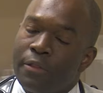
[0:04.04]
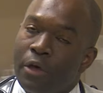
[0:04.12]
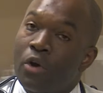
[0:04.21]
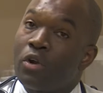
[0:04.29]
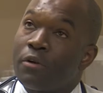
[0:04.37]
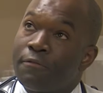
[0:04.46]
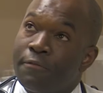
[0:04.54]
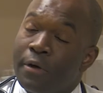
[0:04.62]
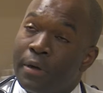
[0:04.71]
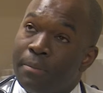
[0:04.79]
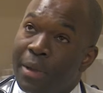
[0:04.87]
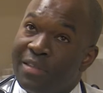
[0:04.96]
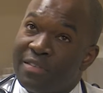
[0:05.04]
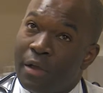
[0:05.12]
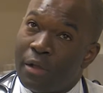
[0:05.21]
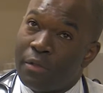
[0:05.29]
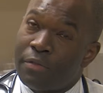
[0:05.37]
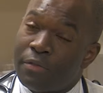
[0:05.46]
The goal of uh, Men's
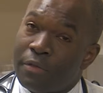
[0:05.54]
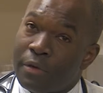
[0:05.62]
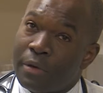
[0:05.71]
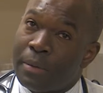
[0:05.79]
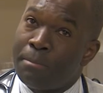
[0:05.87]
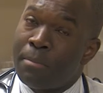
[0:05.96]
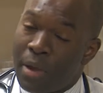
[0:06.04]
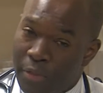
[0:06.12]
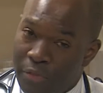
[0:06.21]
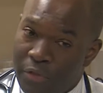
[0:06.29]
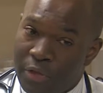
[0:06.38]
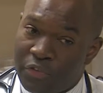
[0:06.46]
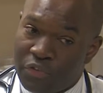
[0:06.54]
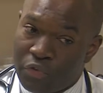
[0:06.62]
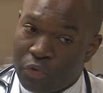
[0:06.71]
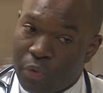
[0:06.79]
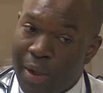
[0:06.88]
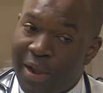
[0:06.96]
Health uh, Month is
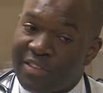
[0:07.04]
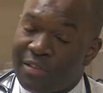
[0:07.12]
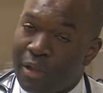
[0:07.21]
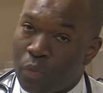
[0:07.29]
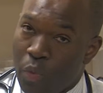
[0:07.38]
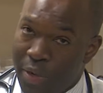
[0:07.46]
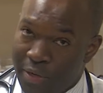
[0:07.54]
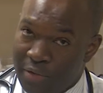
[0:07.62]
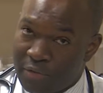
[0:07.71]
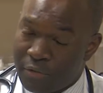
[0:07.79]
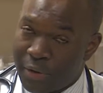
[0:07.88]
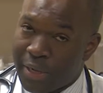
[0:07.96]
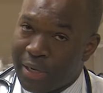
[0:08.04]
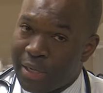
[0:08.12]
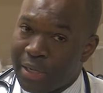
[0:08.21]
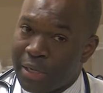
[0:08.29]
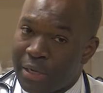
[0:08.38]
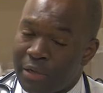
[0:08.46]
to heighten awareness
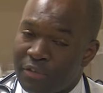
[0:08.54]
regarding uh,